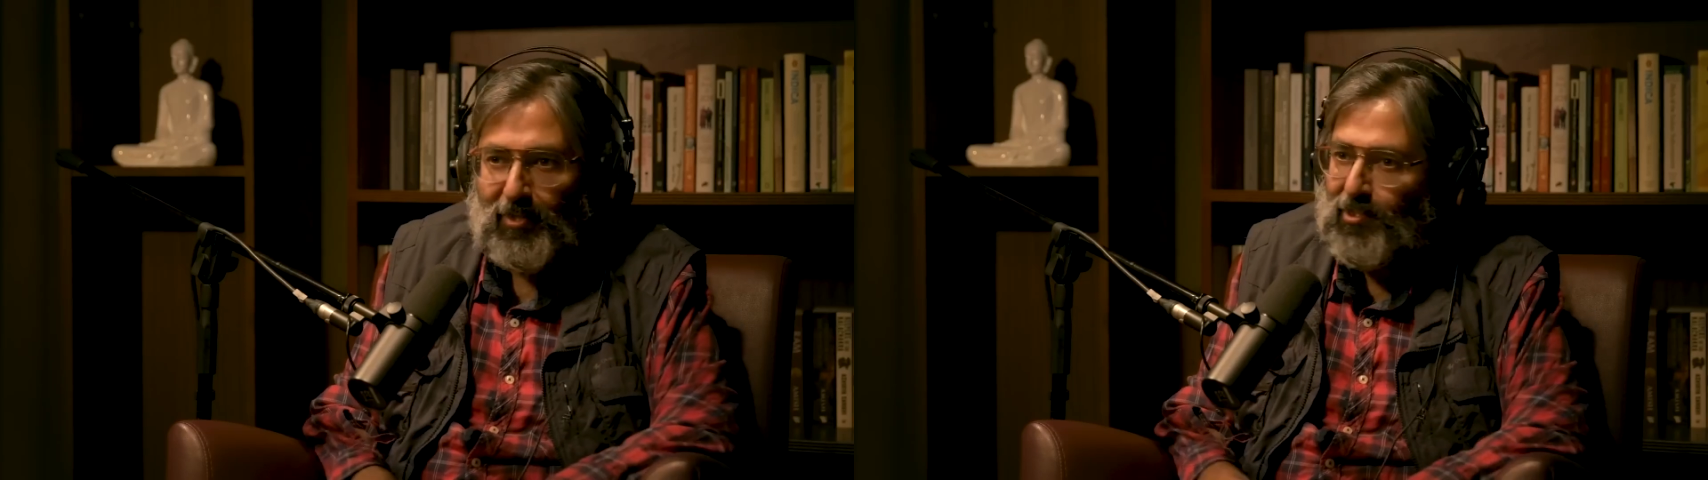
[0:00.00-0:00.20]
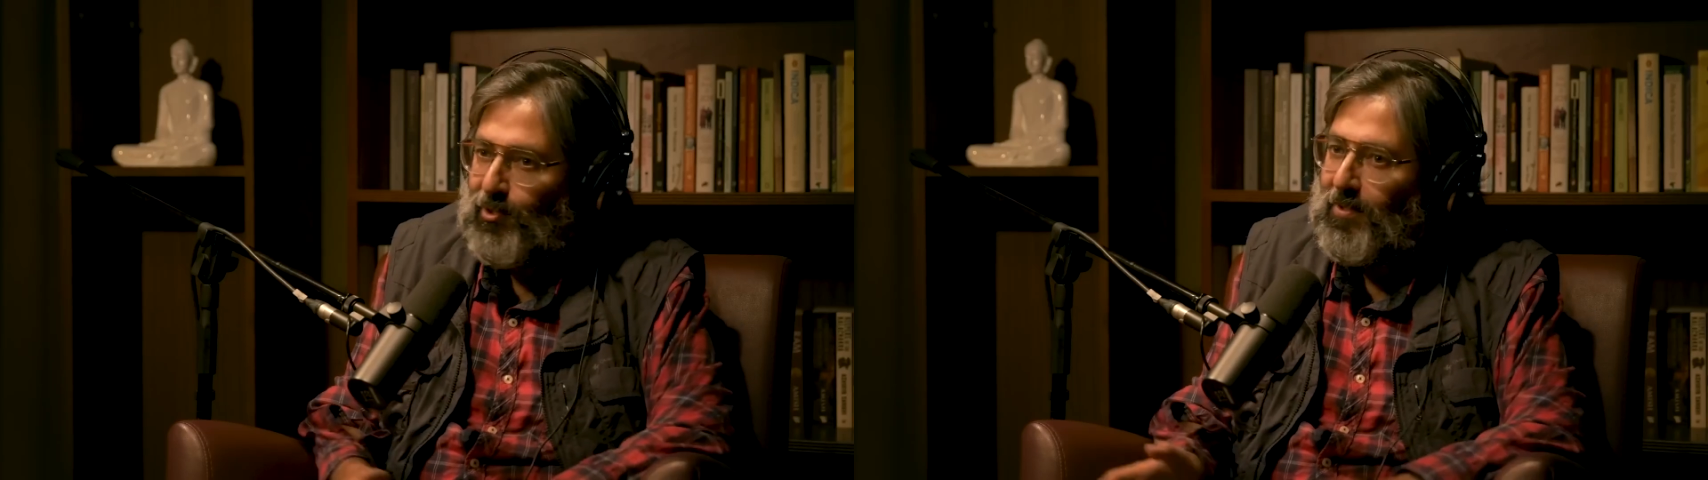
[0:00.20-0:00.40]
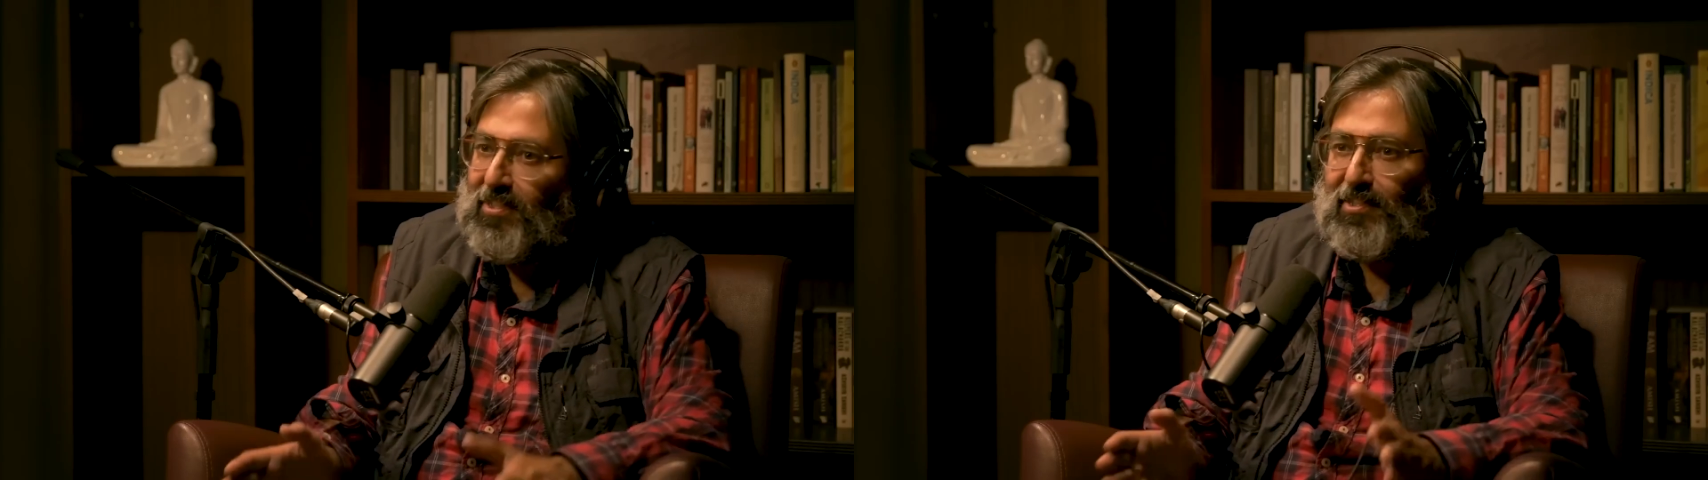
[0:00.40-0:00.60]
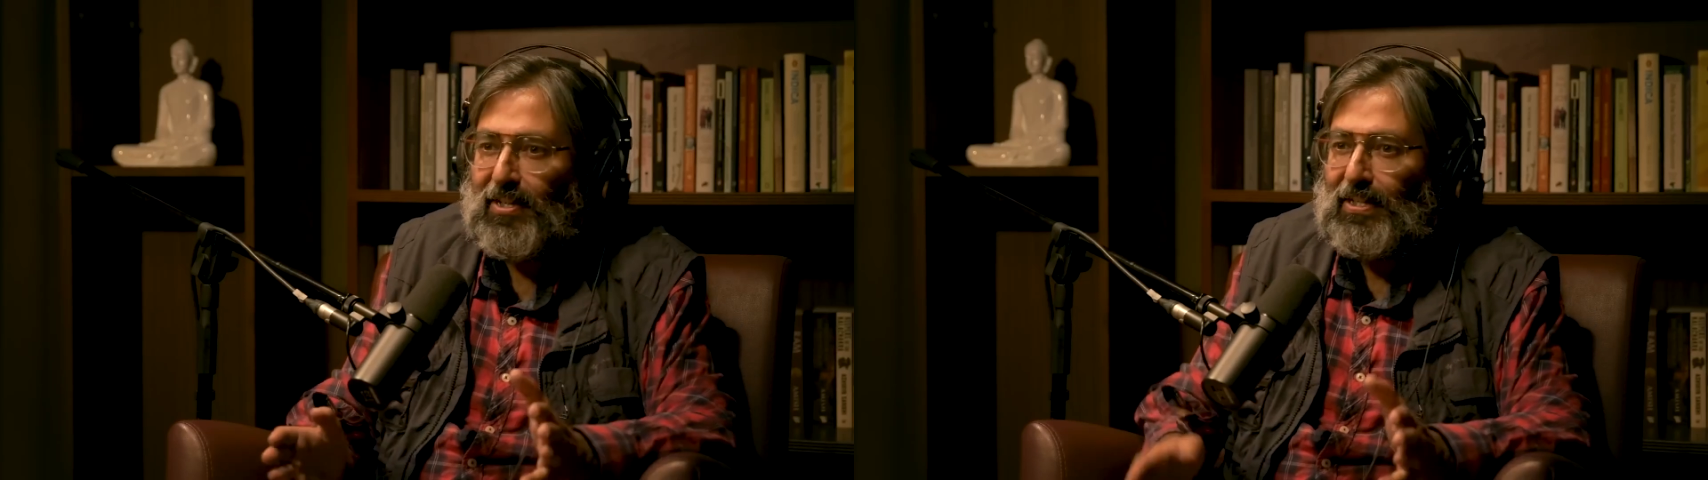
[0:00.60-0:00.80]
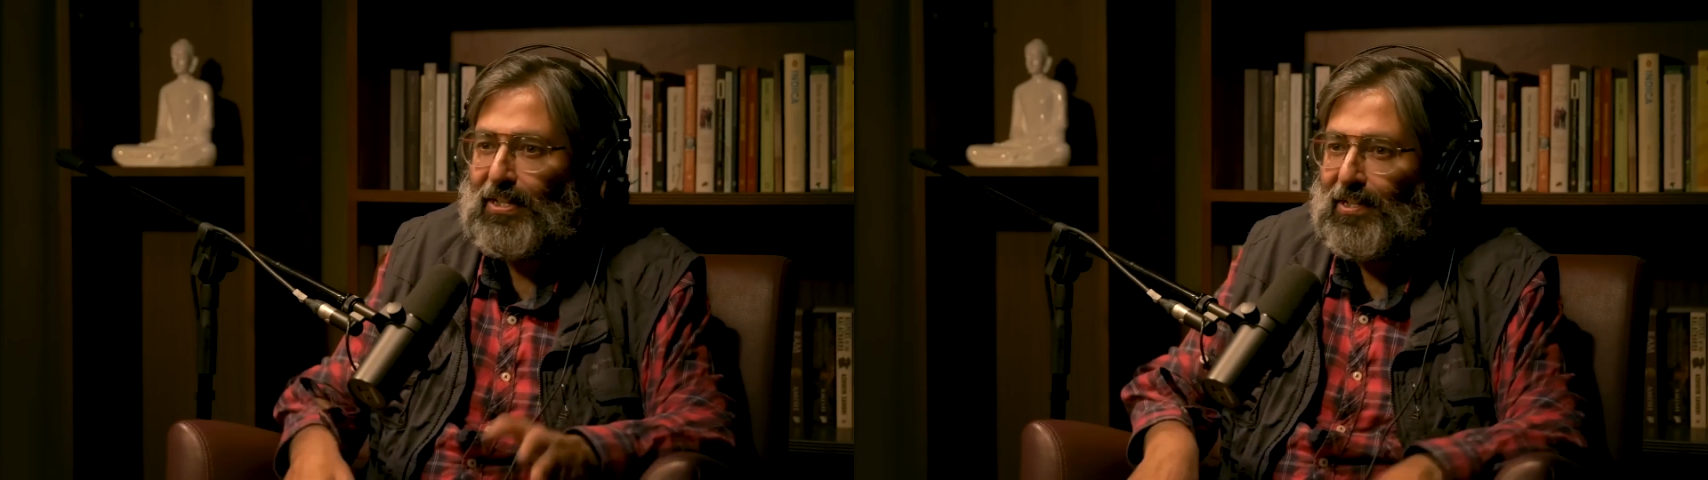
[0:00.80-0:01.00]
it
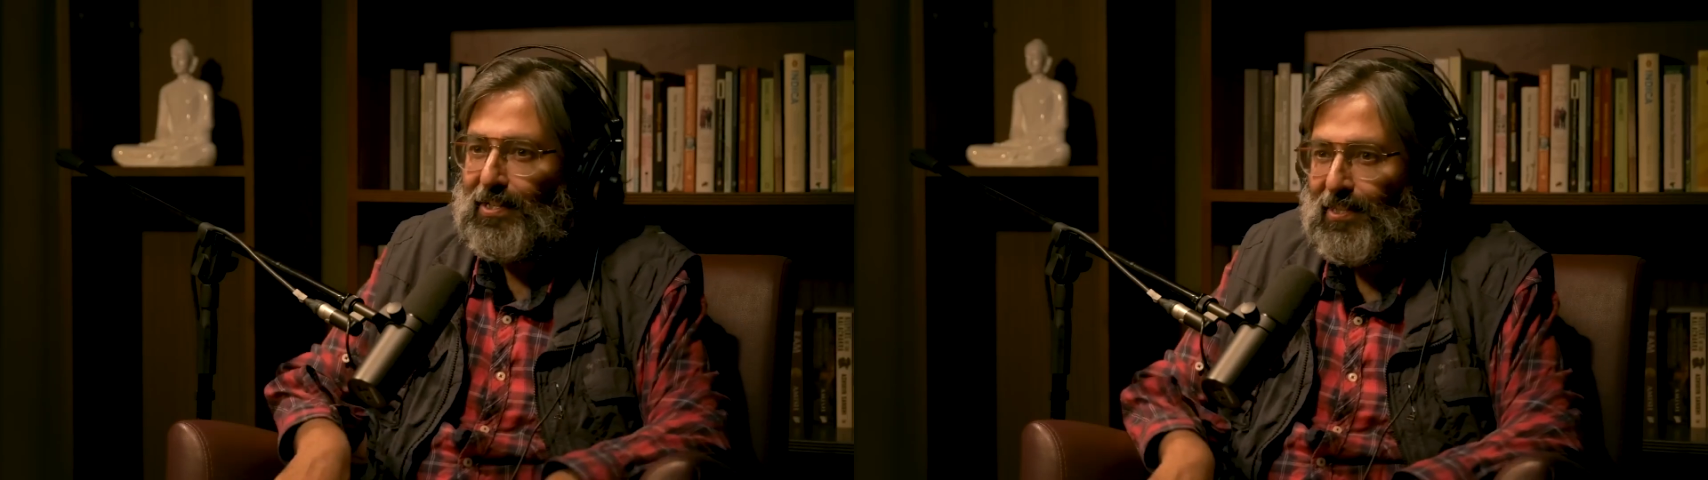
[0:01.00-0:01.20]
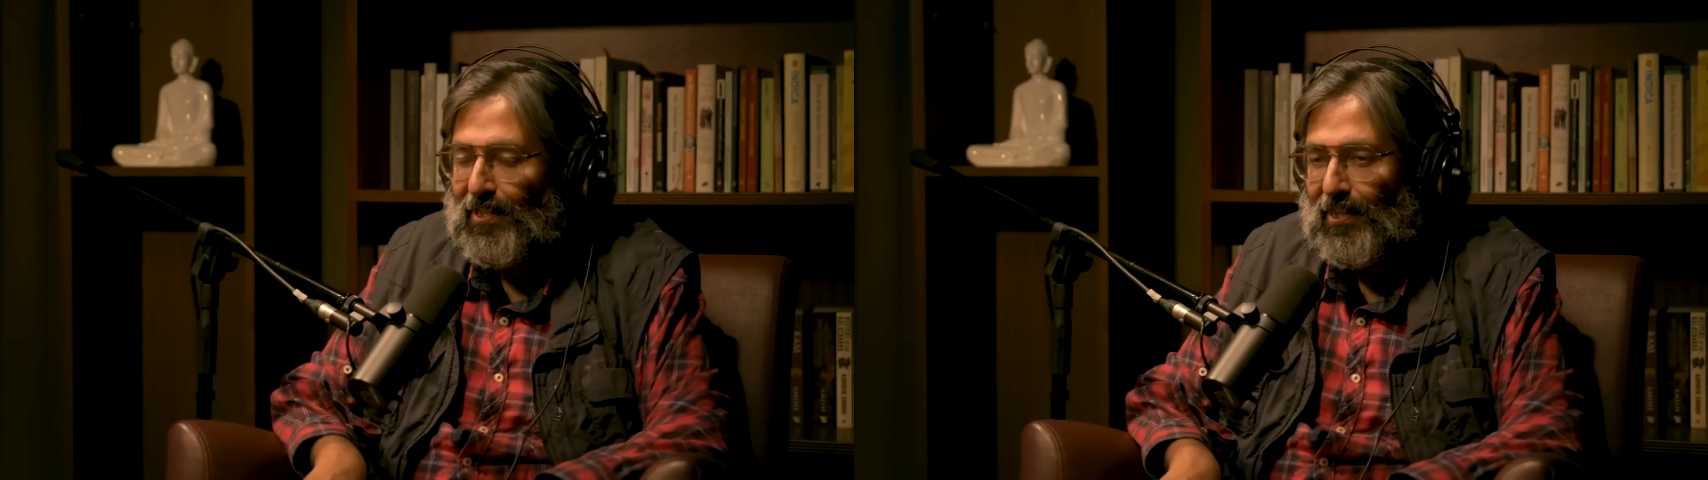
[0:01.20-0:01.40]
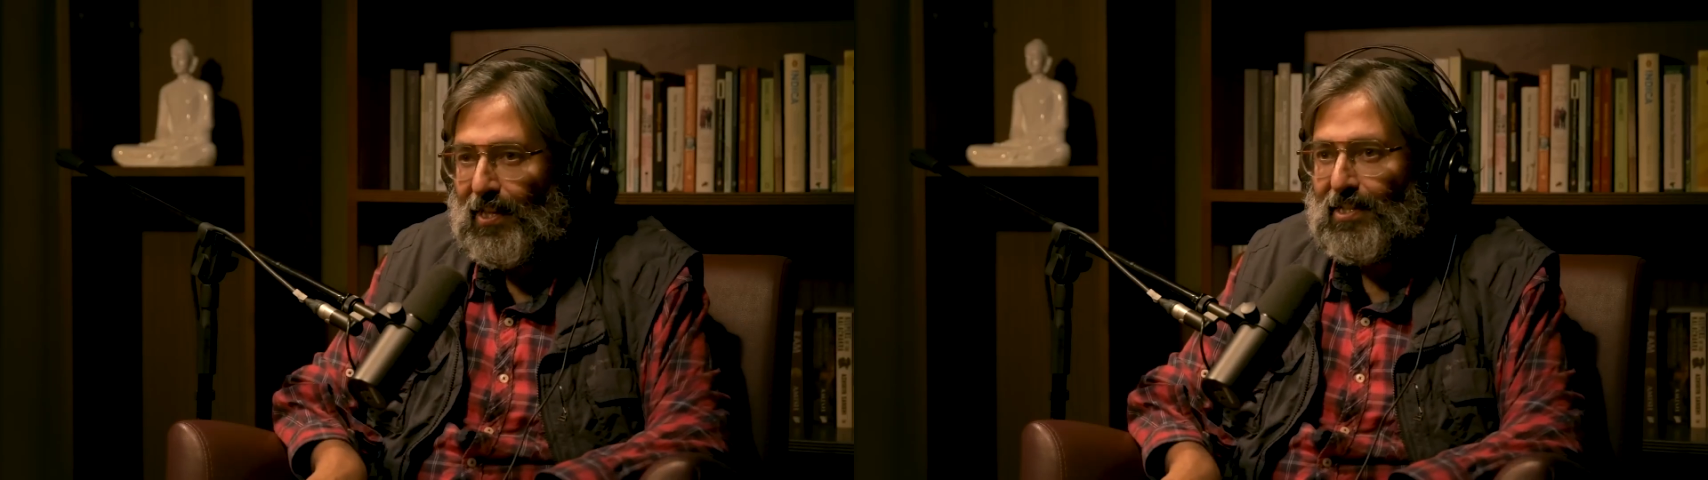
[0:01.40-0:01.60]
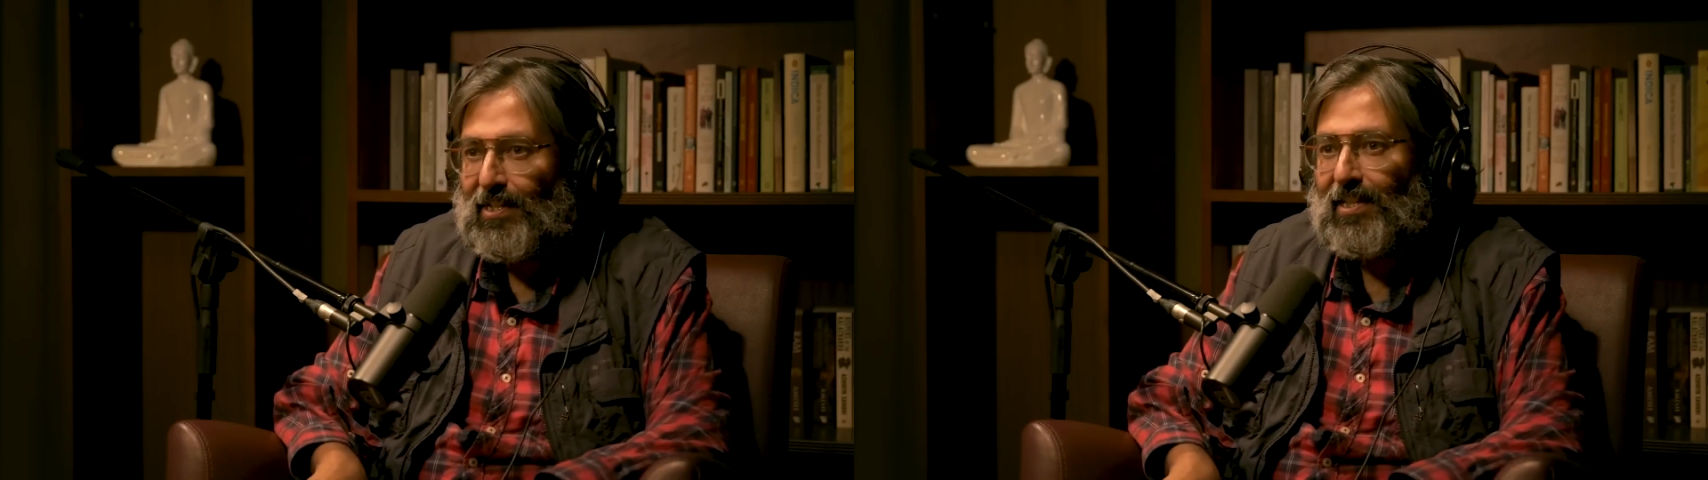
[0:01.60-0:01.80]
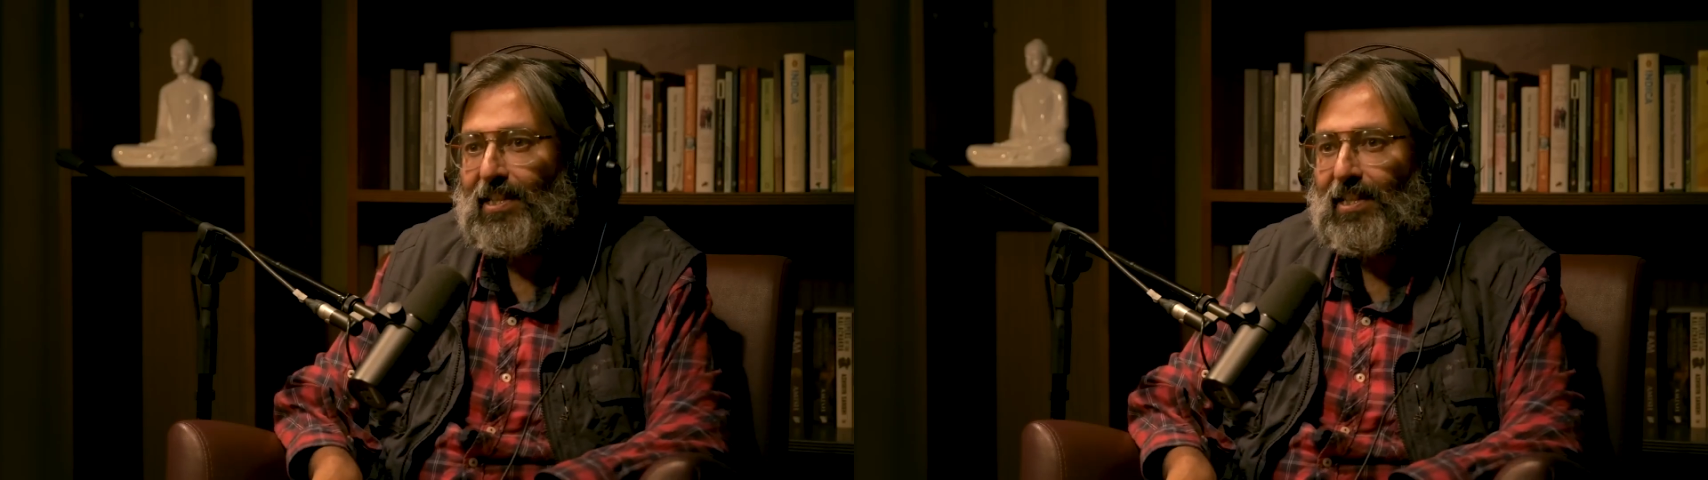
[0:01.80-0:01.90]
twists and turns and things like